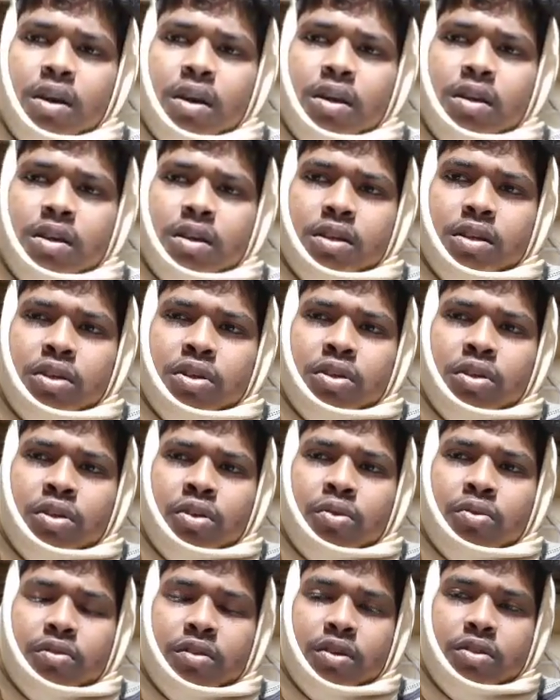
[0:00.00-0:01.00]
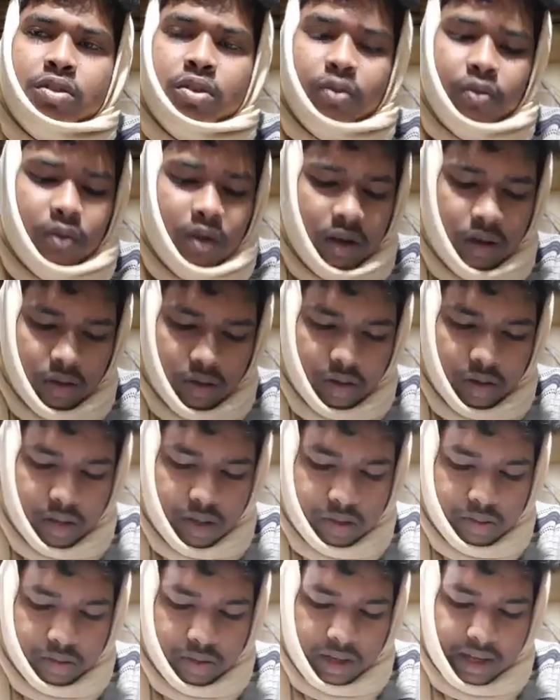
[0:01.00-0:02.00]
and the usage of one law
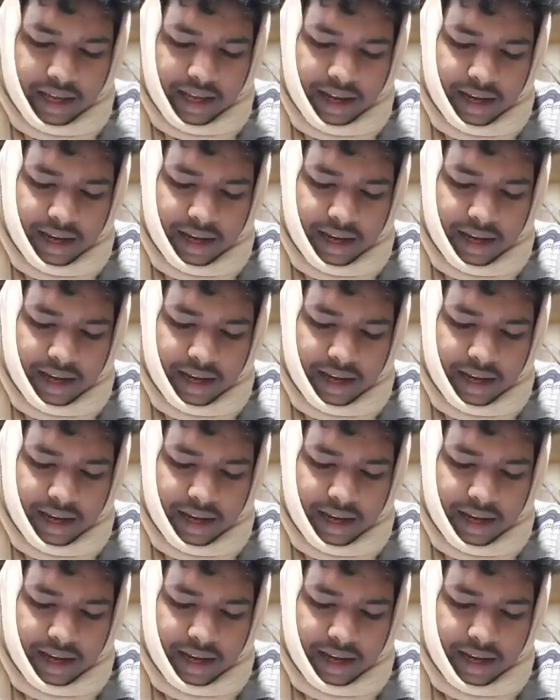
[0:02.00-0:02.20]
into the